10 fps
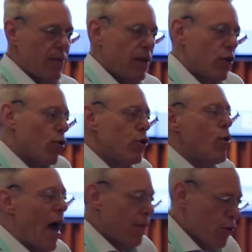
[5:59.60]
then
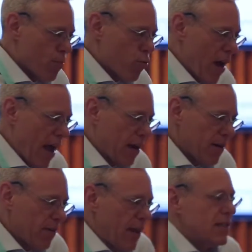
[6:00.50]
you have your
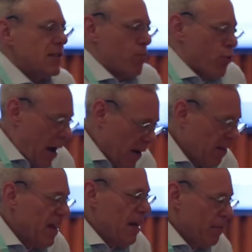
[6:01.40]
brand, and that's the brand
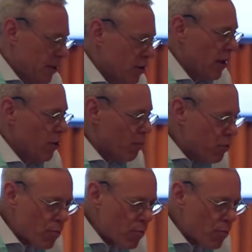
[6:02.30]
and the image that you're